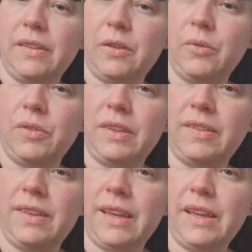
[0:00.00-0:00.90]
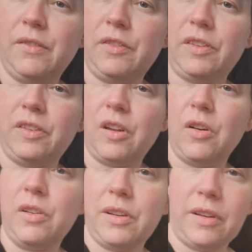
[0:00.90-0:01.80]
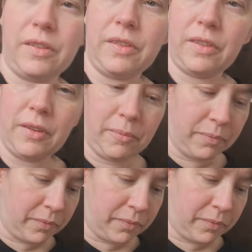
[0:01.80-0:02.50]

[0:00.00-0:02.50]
It's called The City of Stardust,